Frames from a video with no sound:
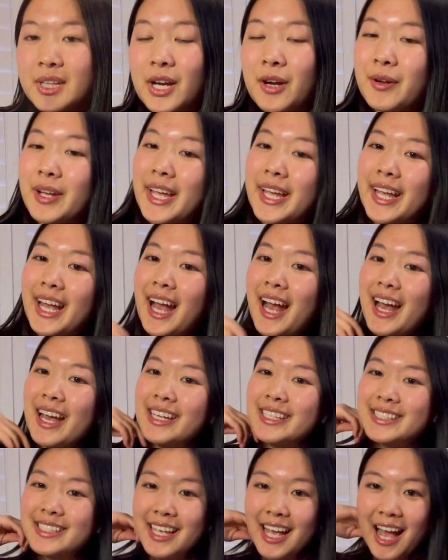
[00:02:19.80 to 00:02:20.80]
Okay
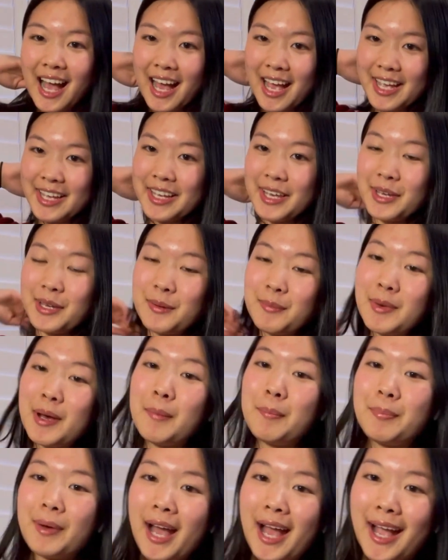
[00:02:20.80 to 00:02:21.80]
guys, I am
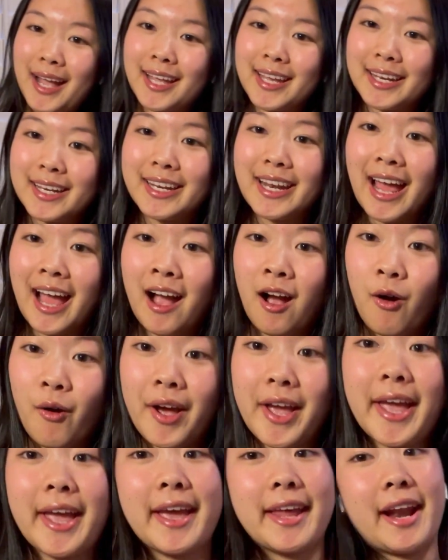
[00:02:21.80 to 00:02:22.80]
back
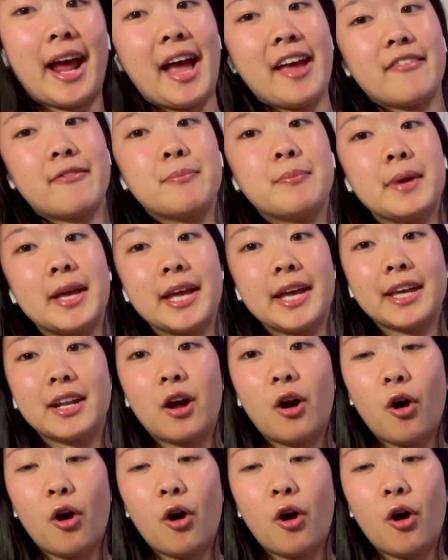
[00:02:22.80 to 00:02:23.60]
now and I've made